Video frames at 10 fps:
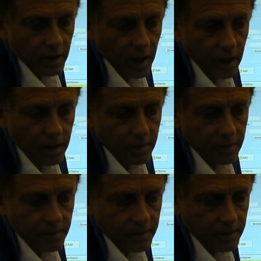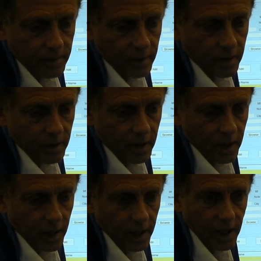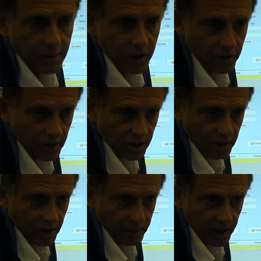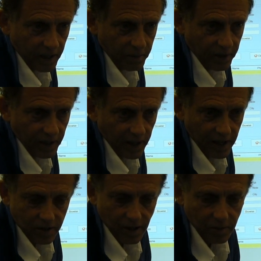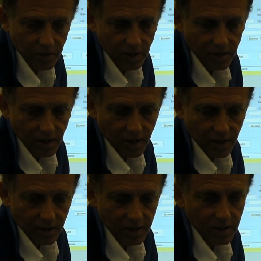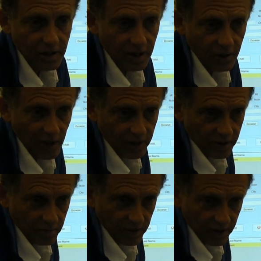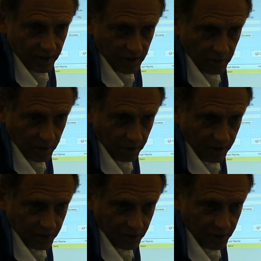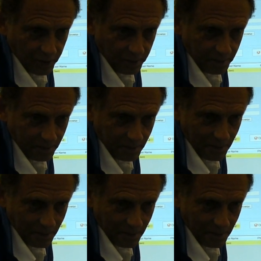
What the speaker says: Yeah. And I'm not going to put in last names because this is going to go out to millions of people on YouTube.